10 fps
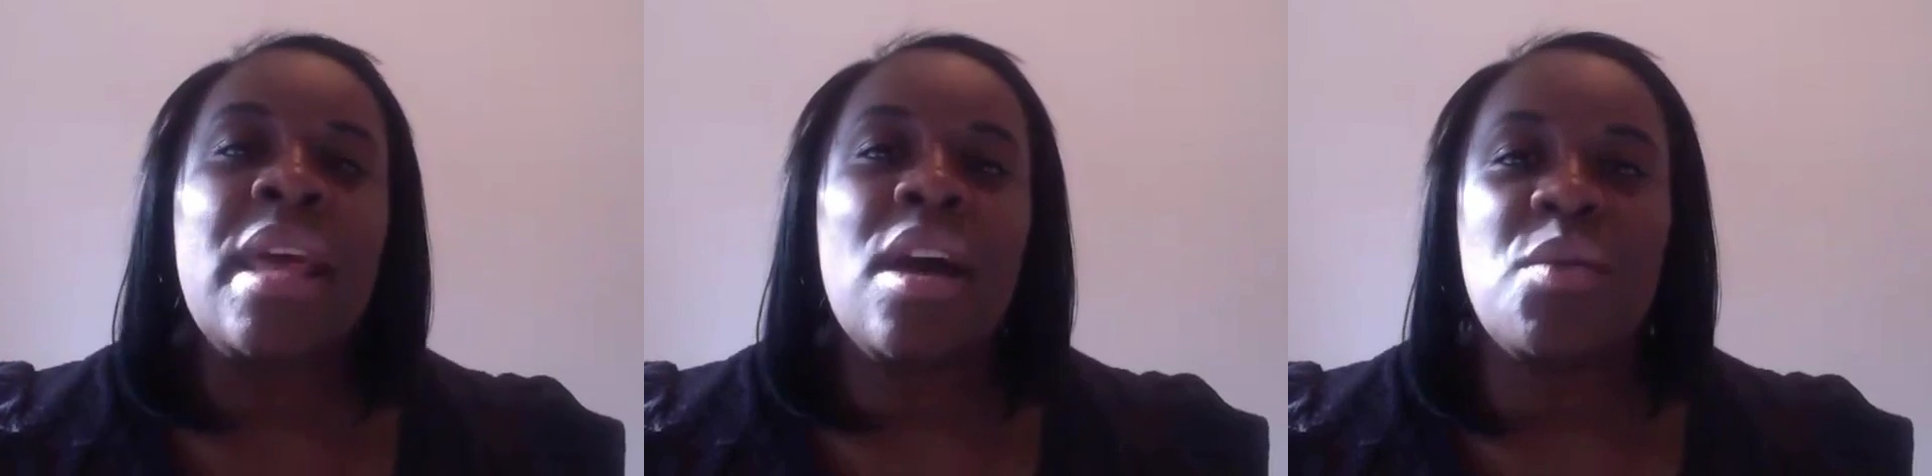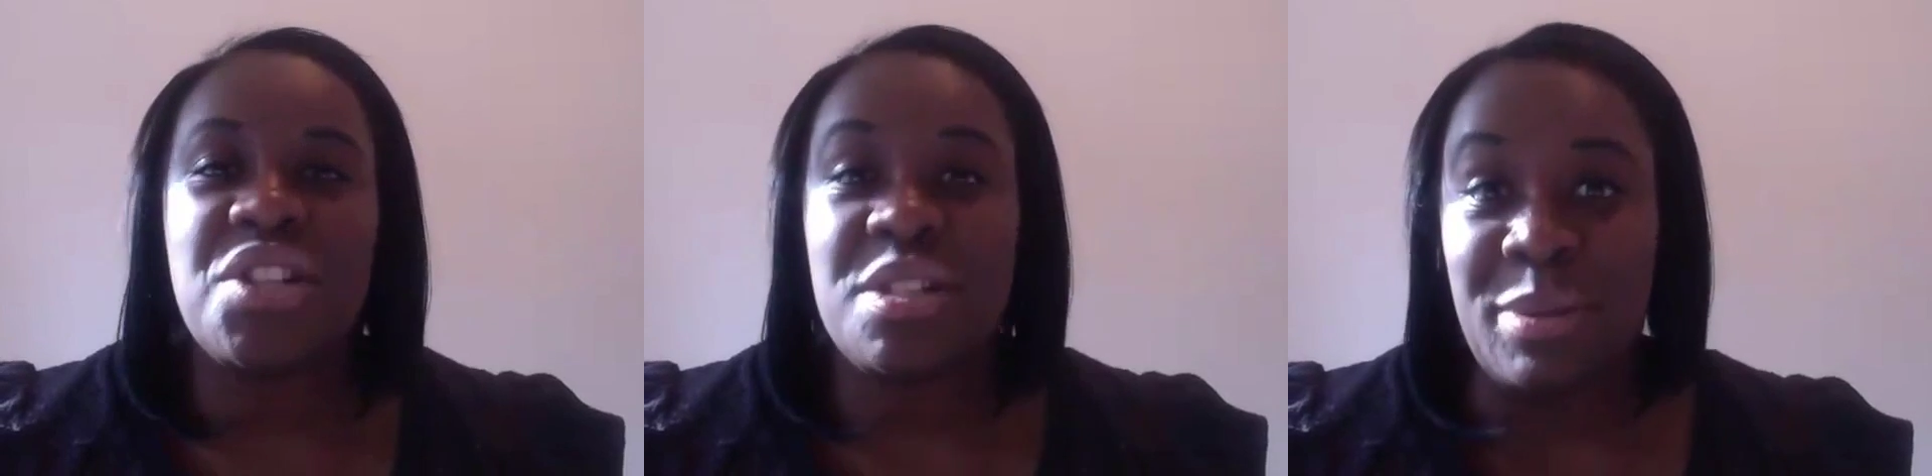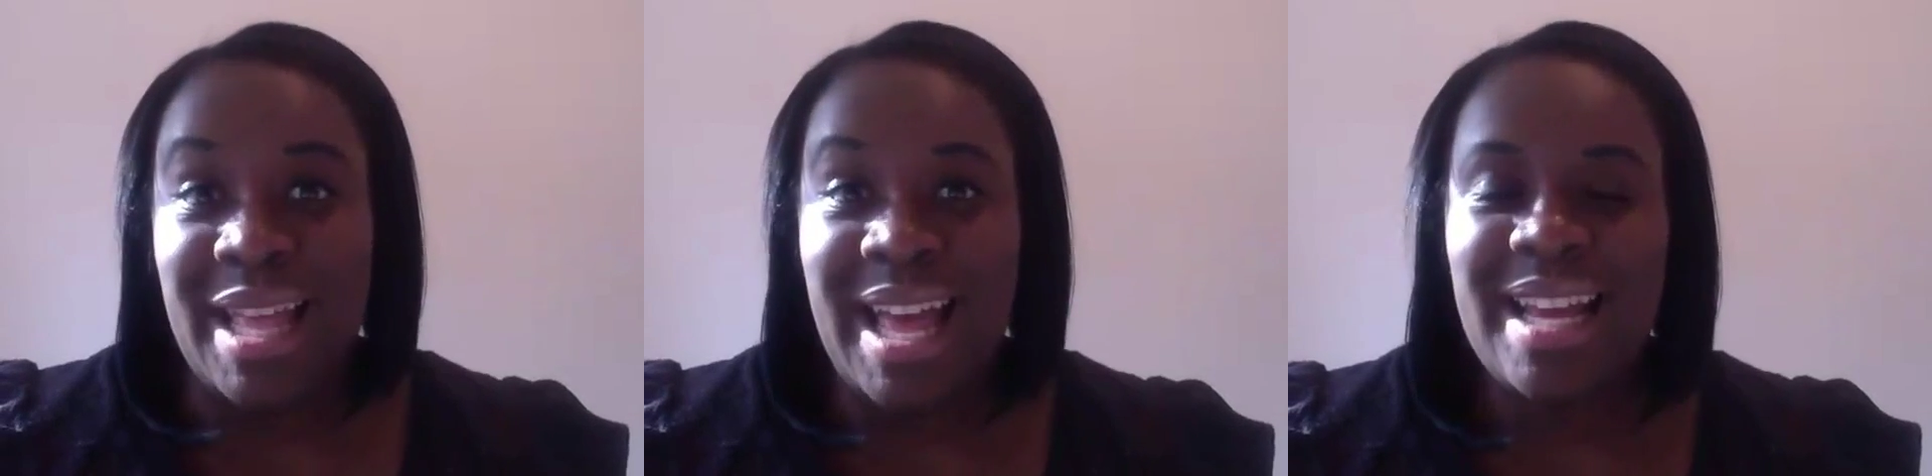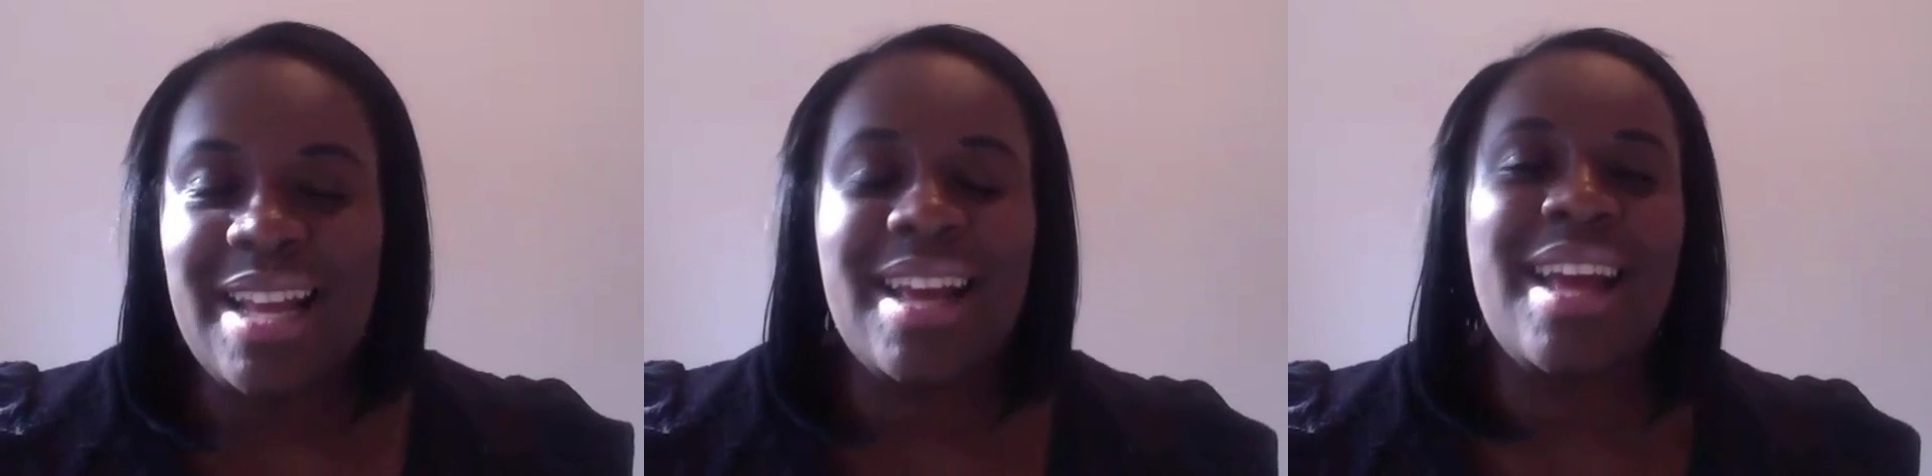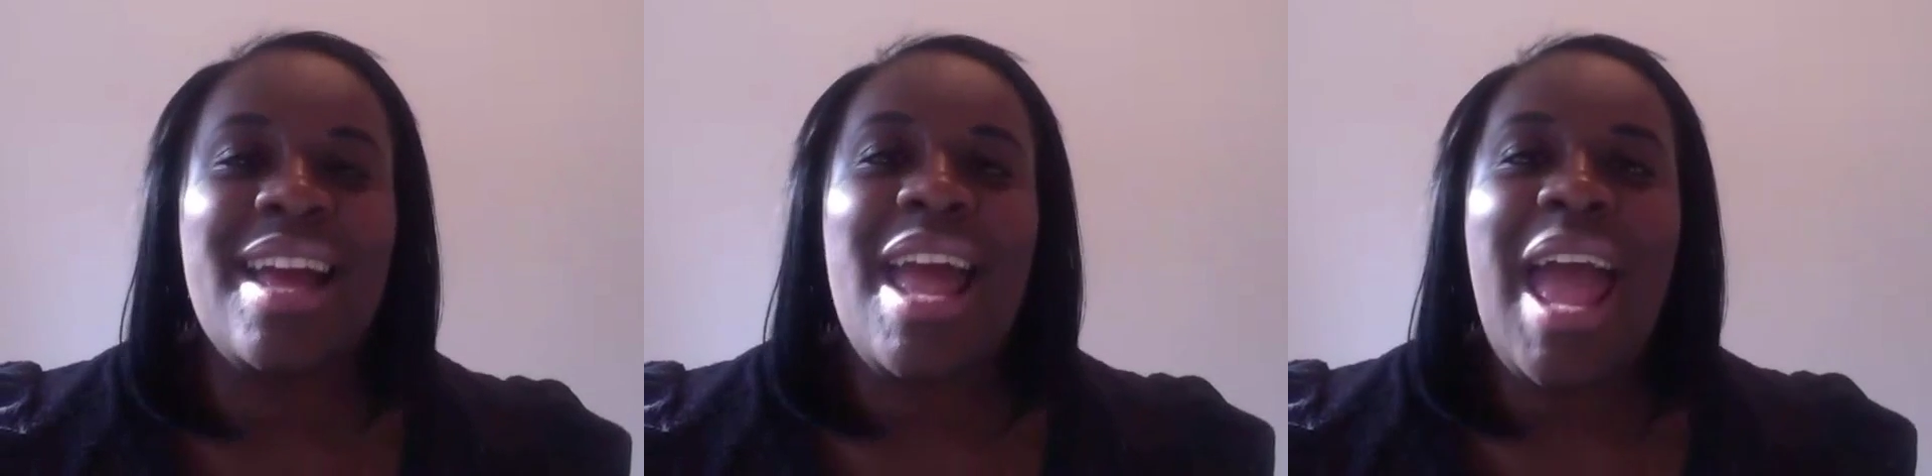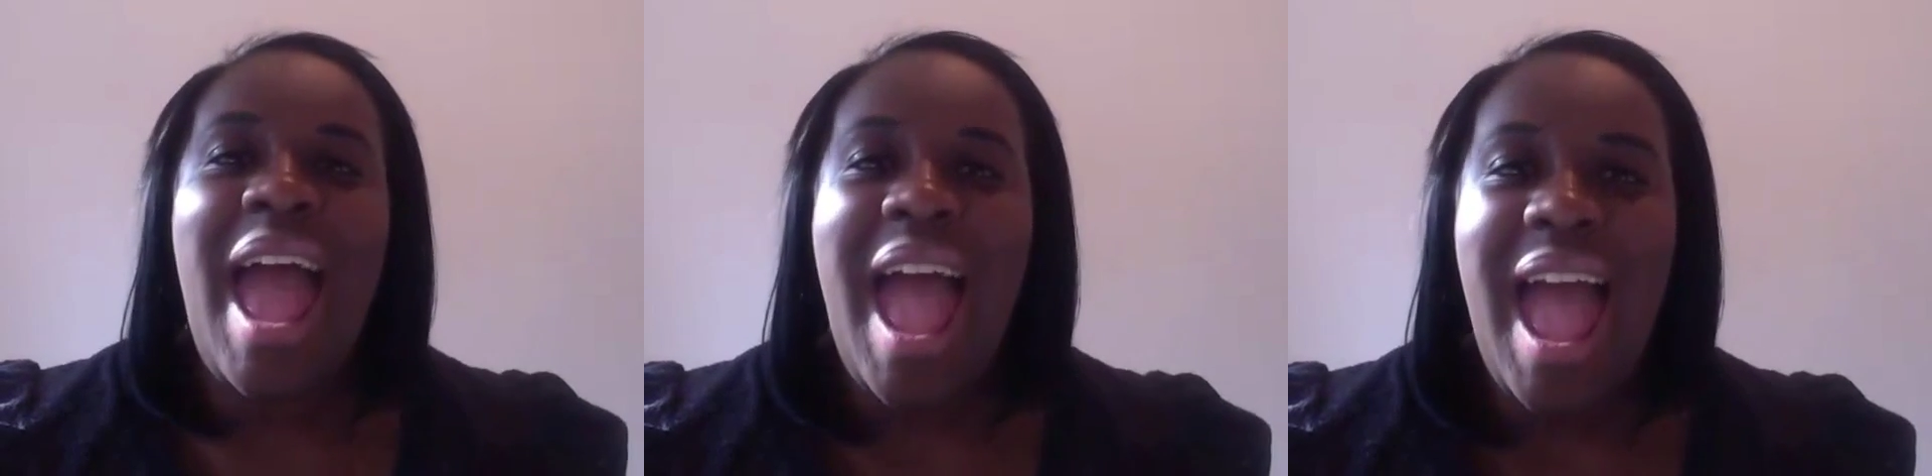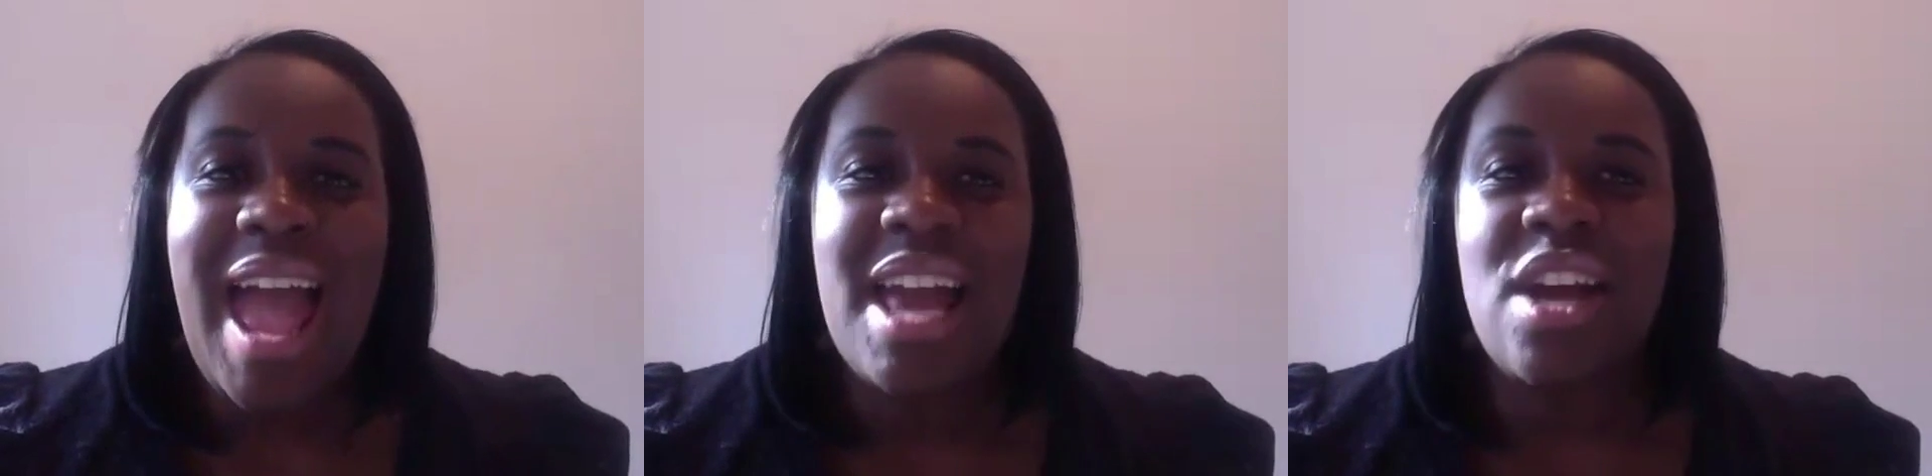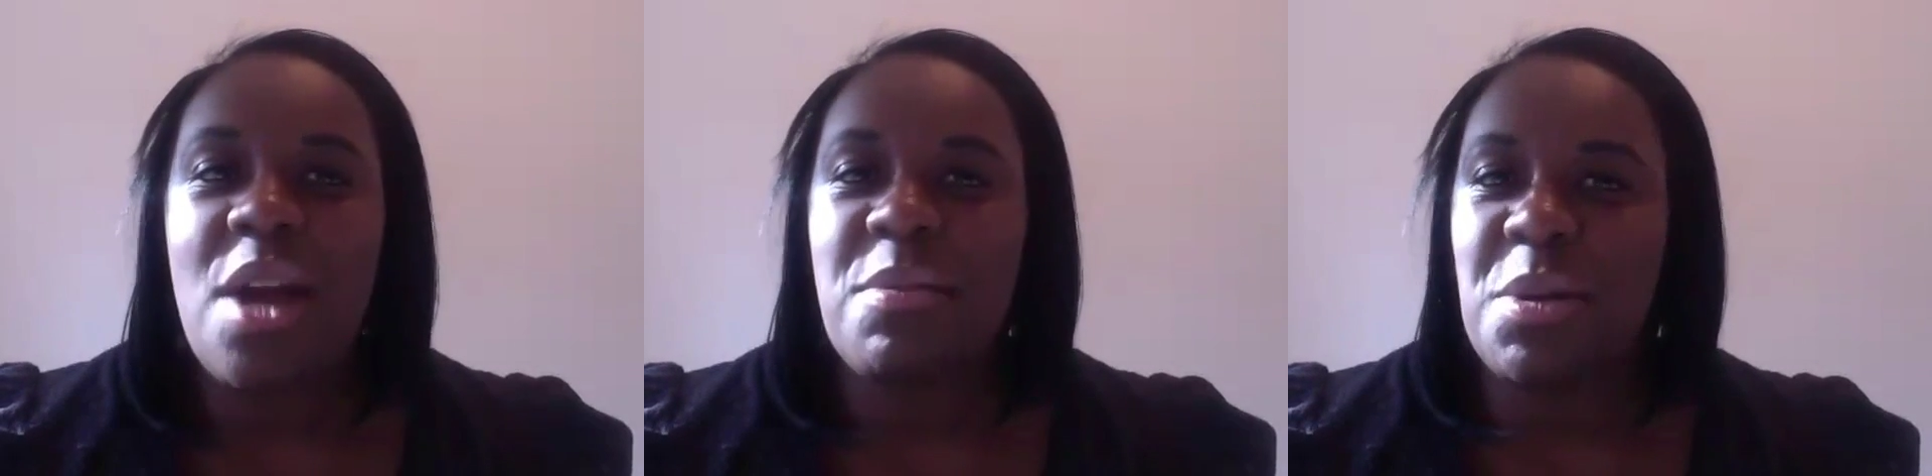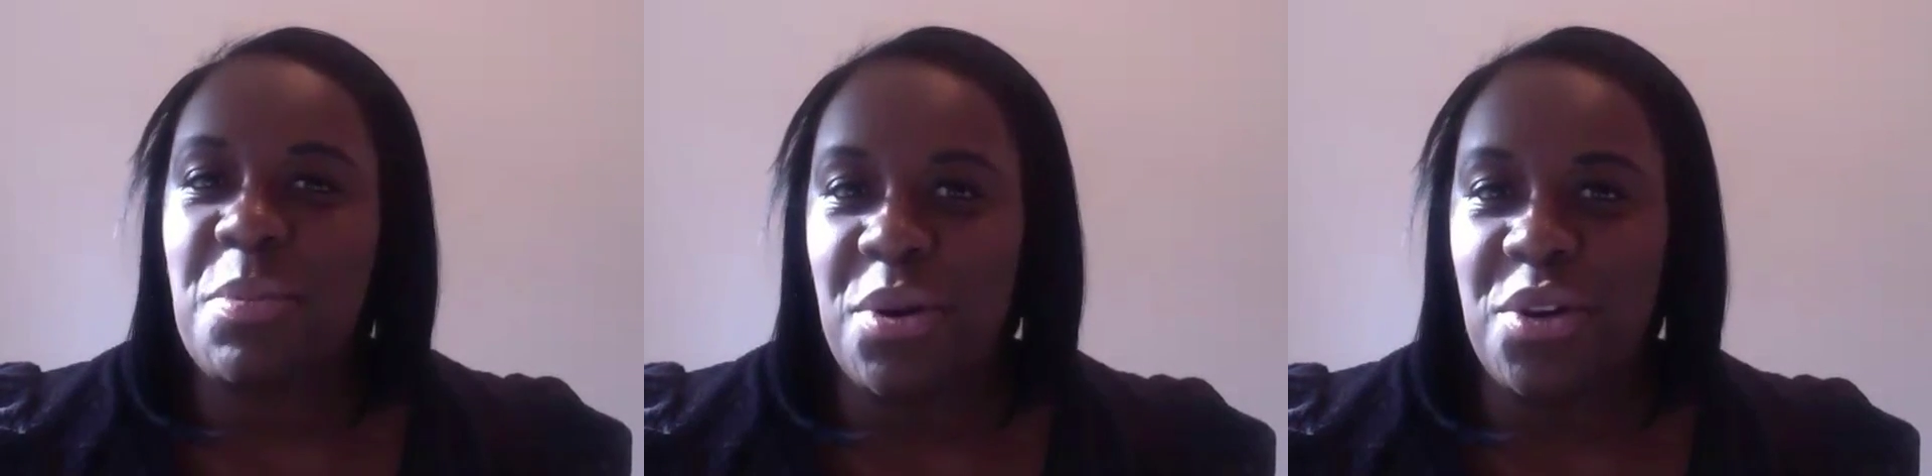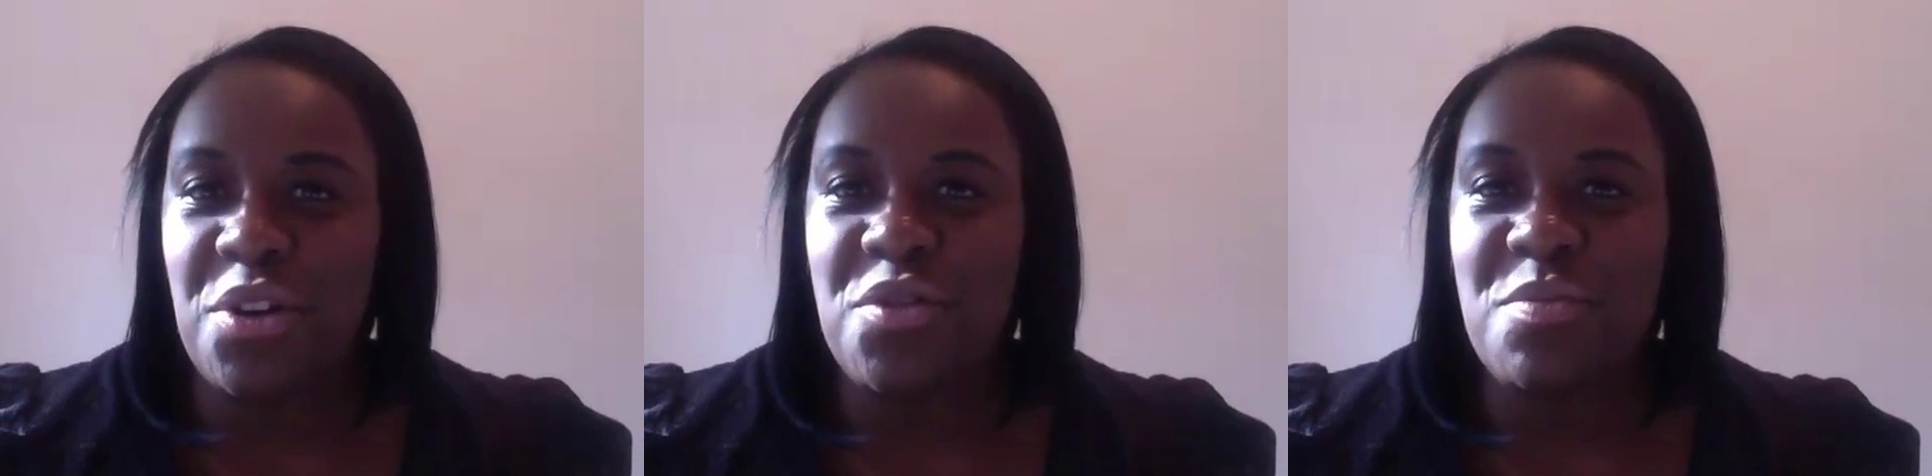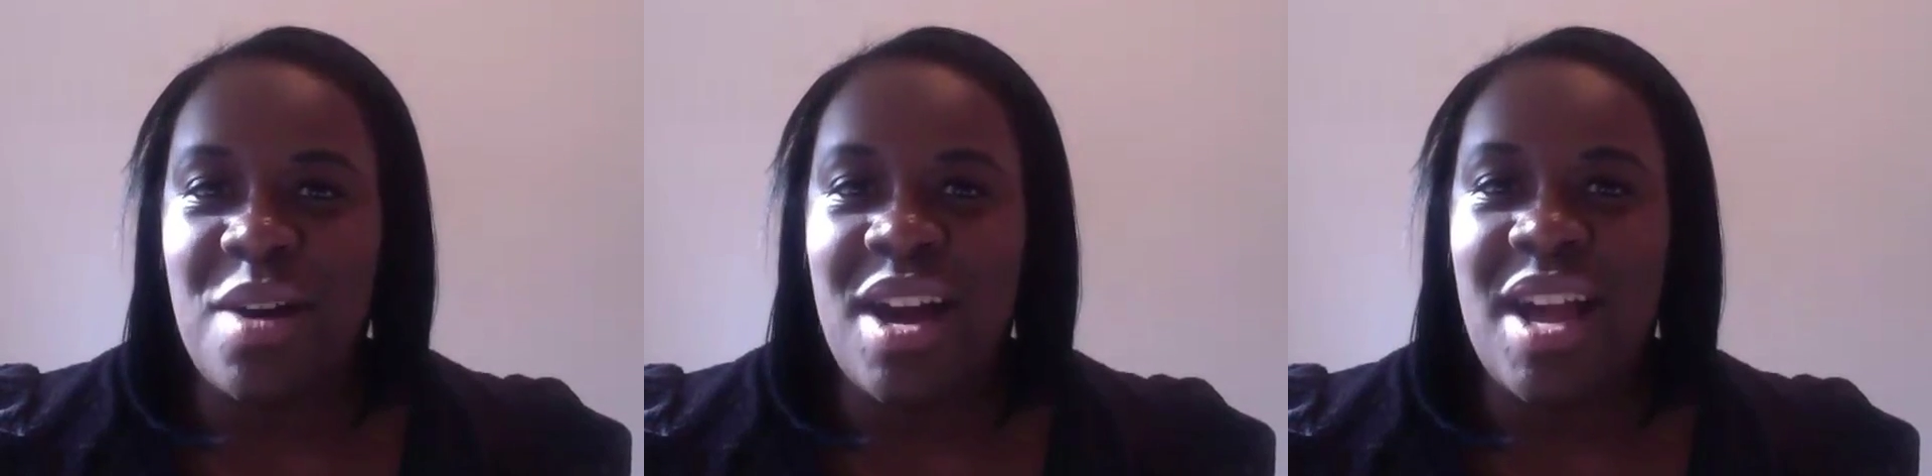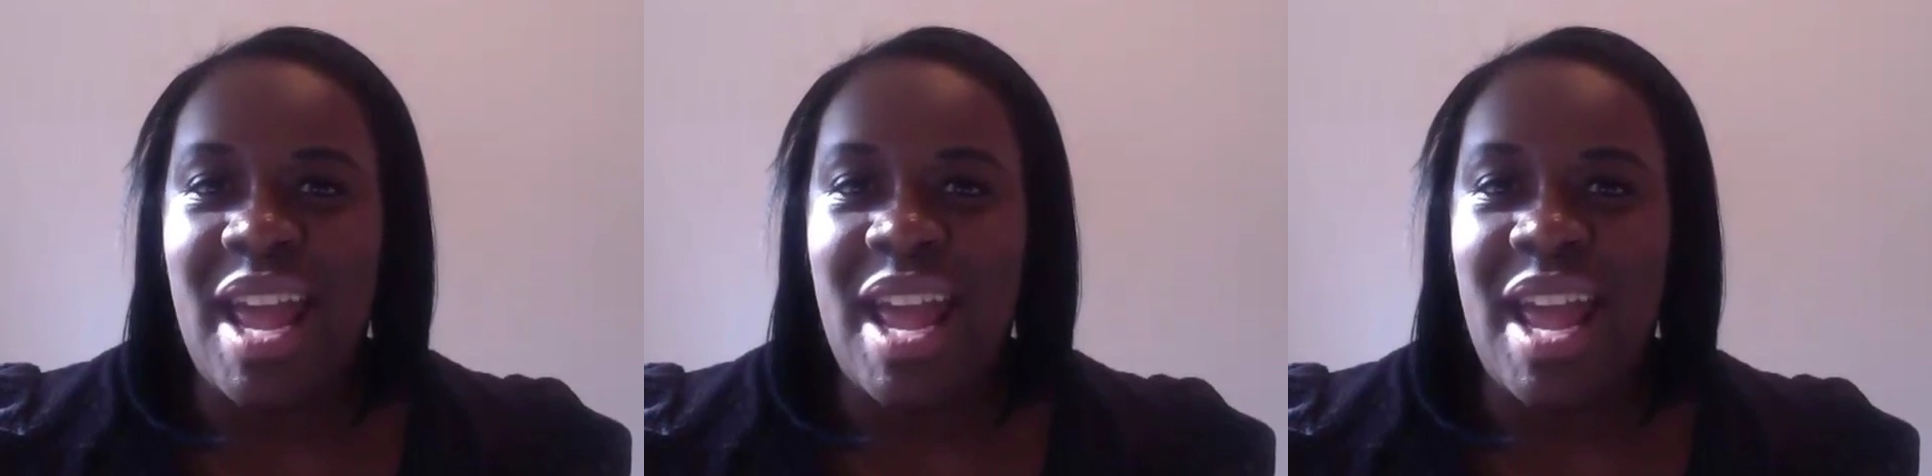which is black, and I'm going to put on my